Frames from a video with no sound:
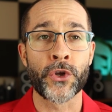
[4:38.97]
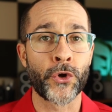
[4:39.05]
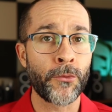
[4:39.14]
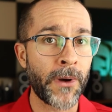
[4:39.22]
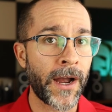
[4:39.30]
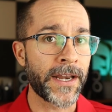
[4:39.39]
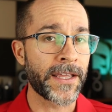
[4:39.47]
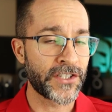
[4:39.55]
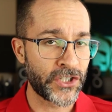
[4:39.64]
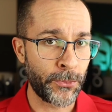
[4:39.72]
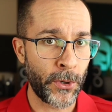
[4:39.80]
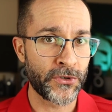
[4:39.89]
your body
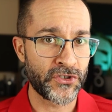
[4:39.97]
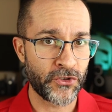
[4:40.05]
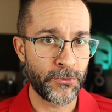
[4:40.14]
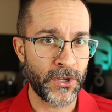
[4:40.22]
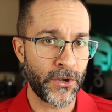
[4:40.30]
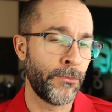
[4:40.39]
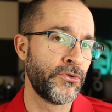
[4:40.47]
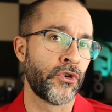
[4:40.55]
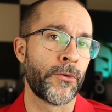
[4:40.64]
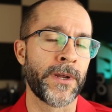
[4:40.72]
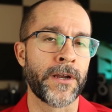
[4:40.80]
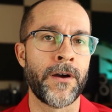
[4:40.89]
is supposed to be
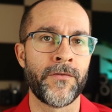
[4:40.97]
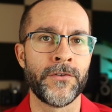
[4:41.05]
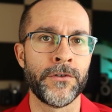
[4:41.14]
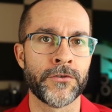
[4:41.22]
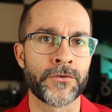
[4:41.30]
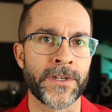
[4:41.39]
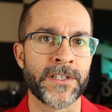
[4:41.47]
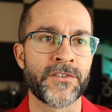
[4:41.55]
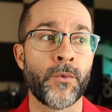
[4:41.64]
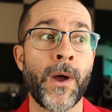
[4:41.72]
absorbing all the nutrients.